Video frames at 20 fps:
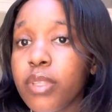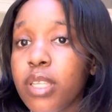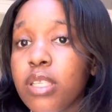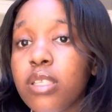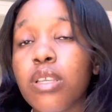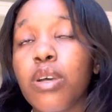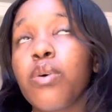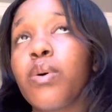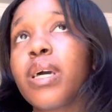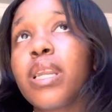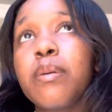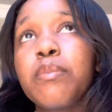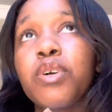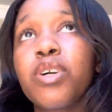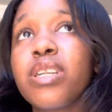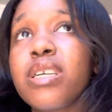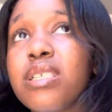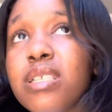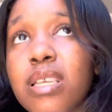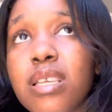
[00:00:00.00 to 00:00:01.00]
So what I'm
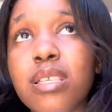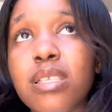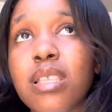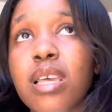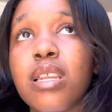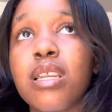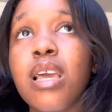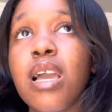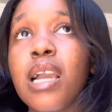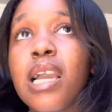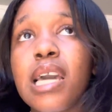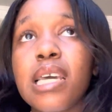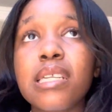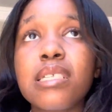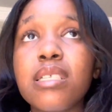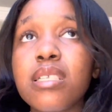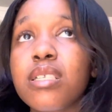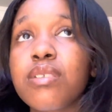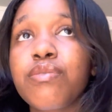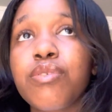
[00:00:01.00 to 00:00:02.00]
going to say is that
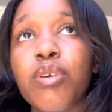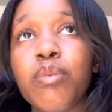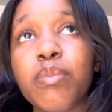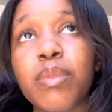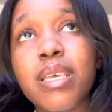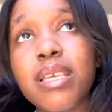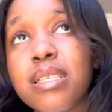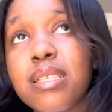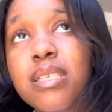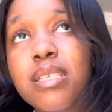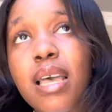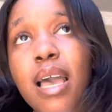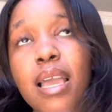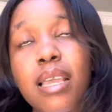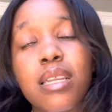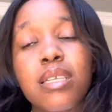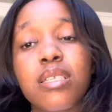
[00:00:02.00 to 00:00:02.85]
currencies from this side